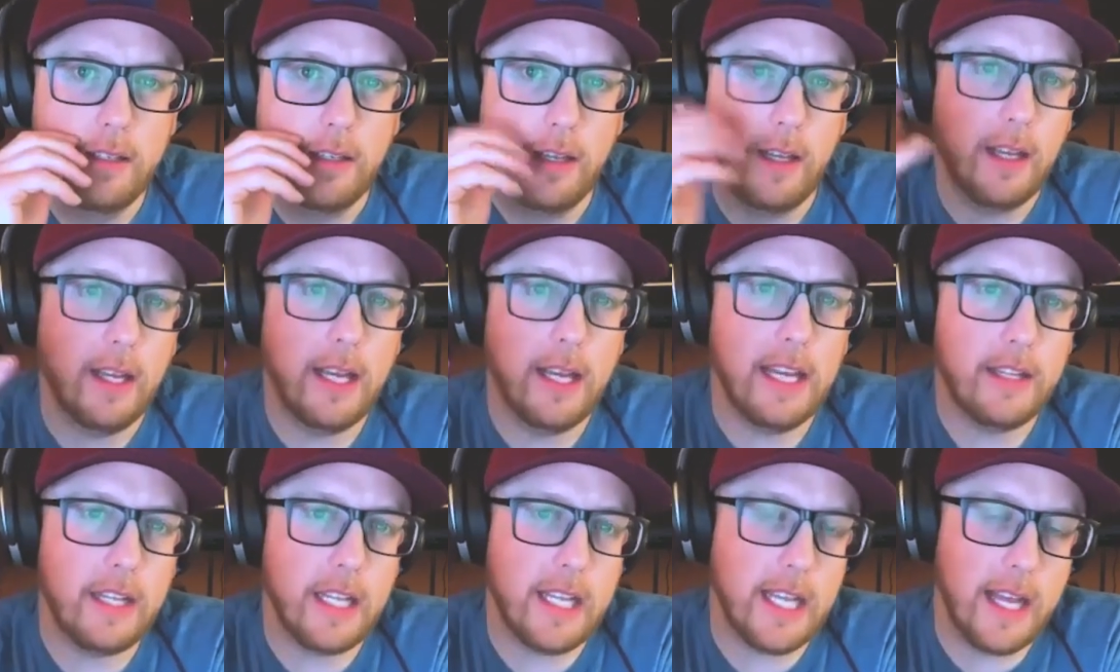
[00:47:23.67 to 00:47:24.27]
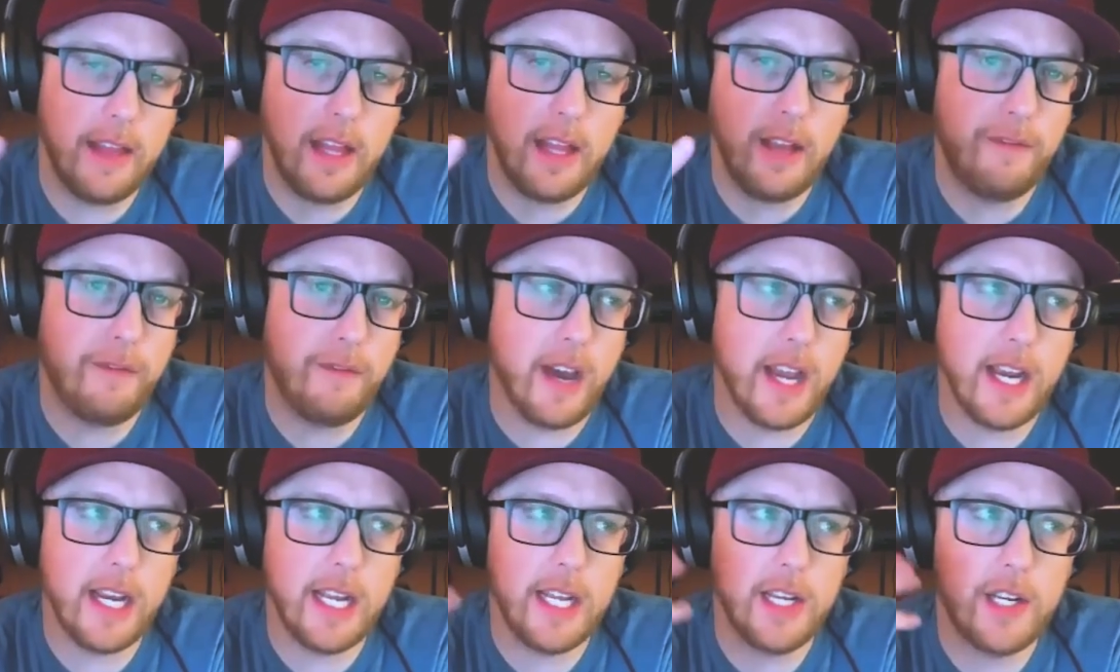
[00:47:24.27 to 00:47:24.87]
at the end, they
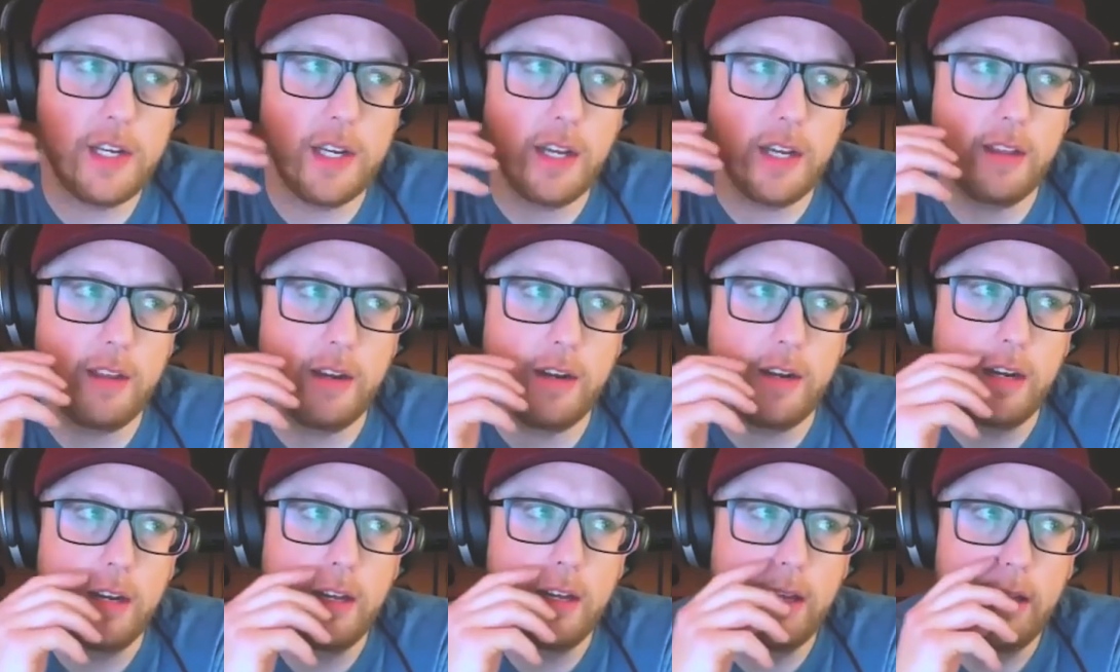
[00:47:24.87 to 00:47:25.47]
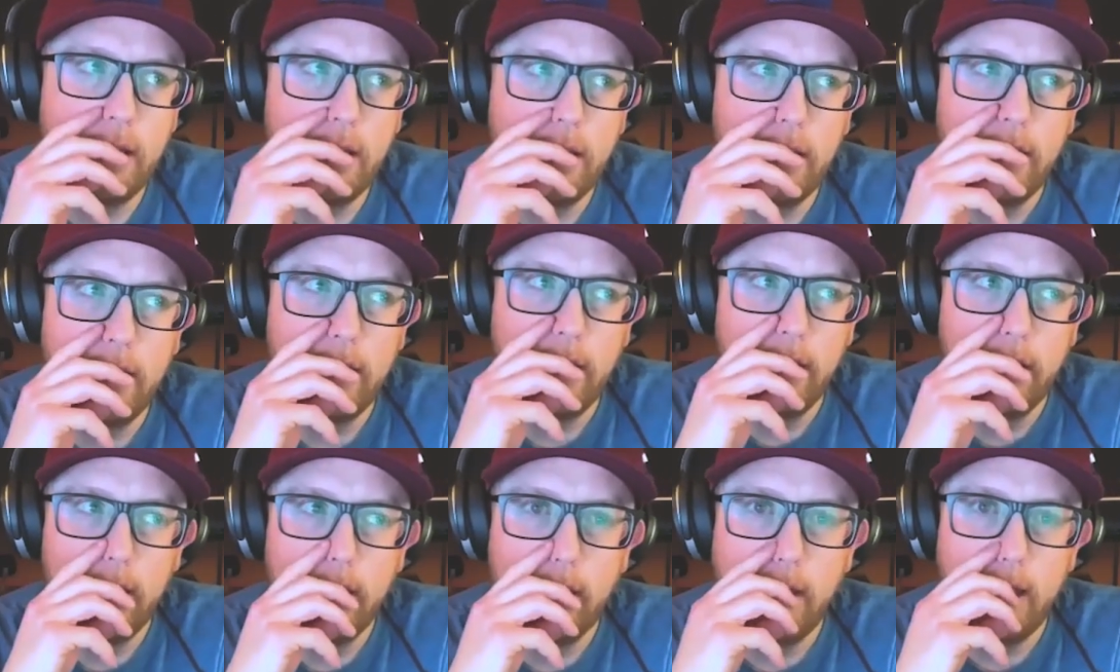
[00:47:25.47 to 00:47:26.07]
fight each other,
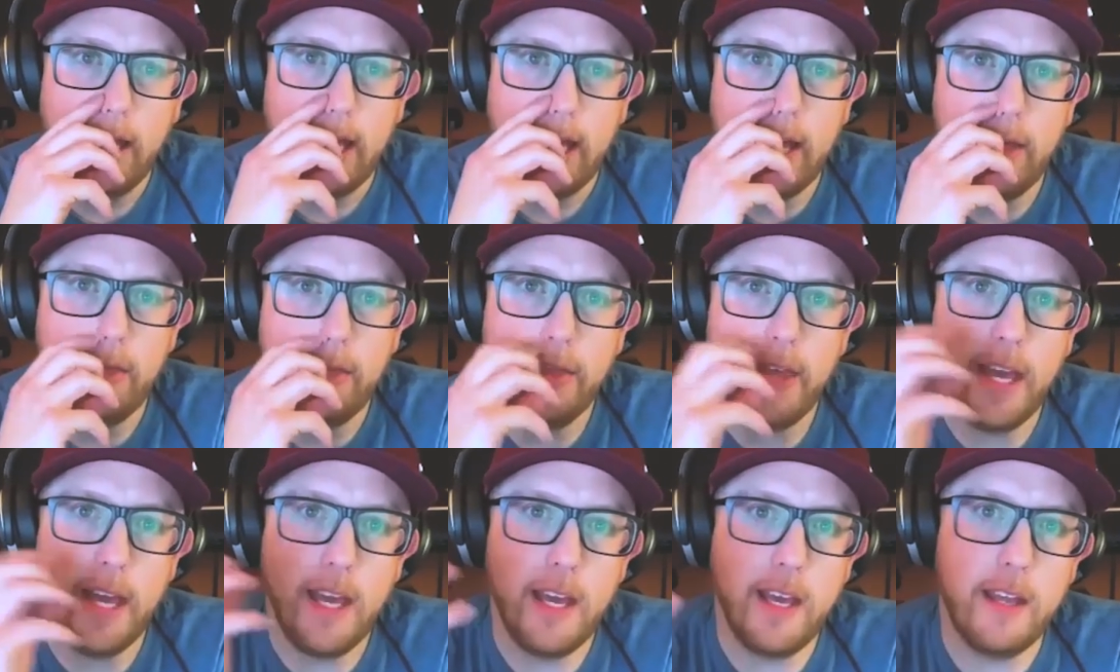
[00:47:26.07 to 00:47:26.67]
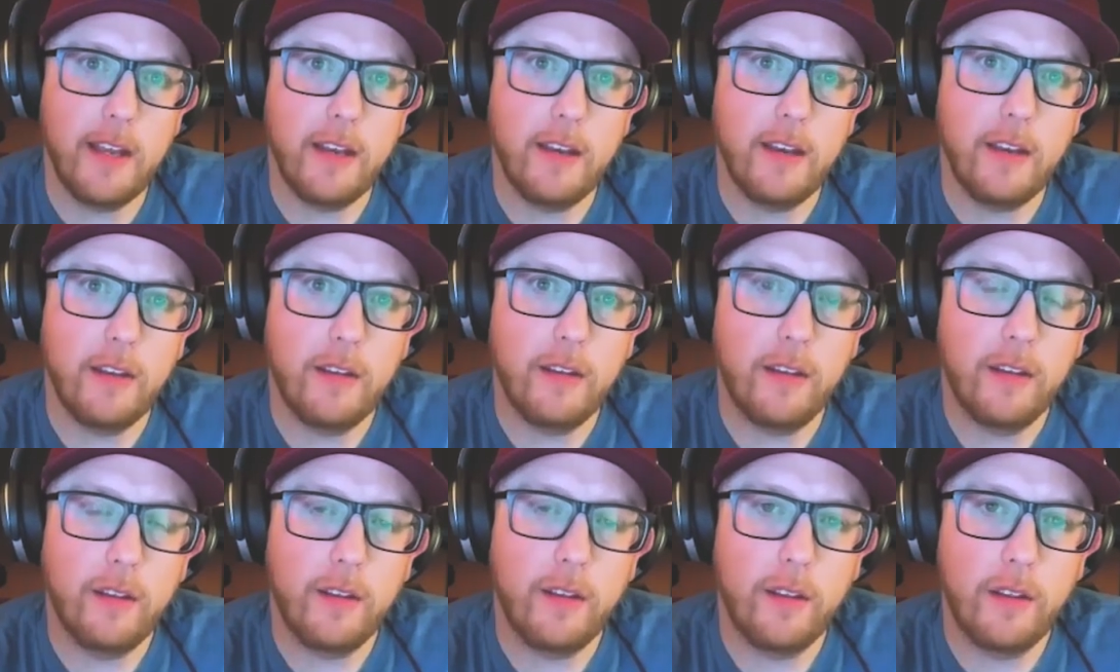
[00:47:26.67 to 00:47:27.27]
and then
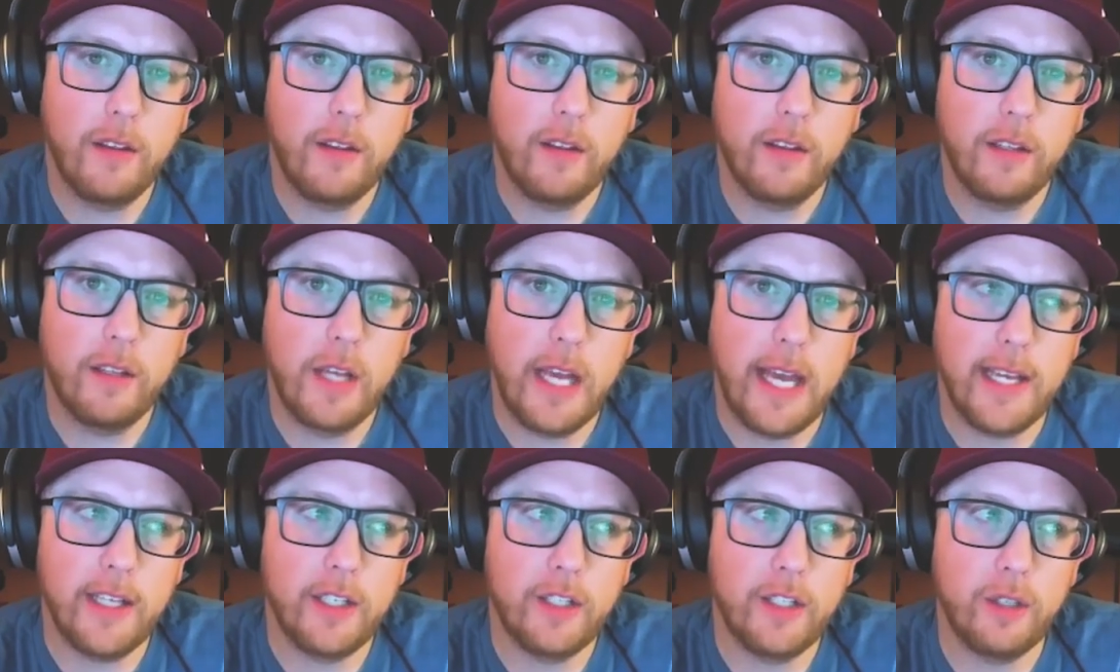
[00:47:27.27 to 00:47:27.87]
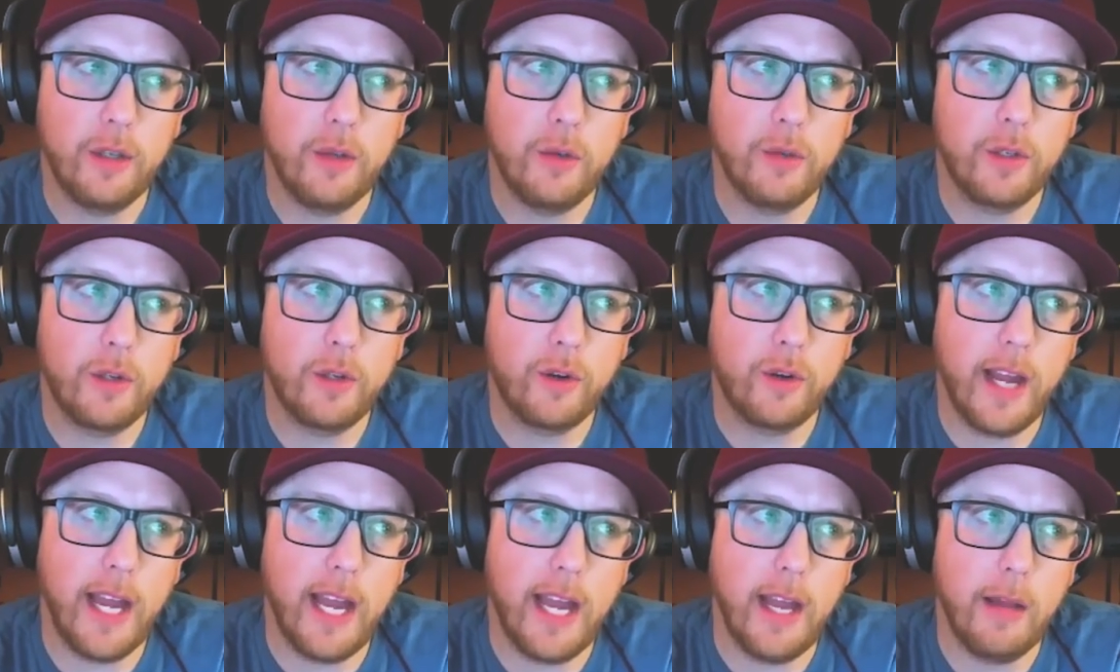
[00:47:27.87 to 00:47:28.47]
Jesus
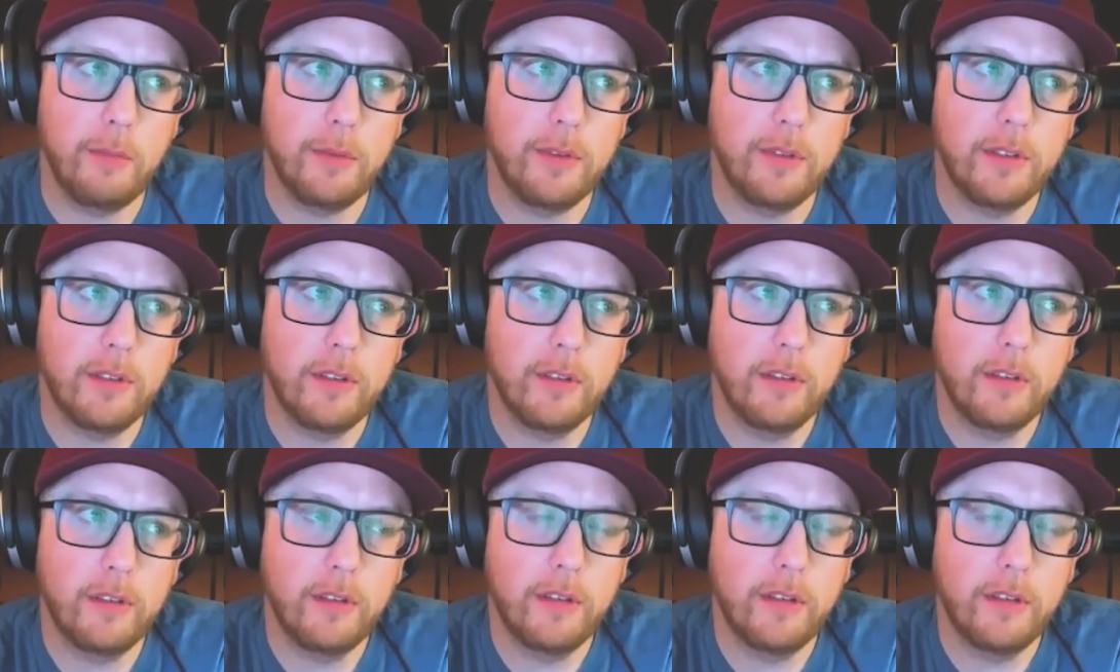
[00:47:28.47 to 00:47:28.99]
grabs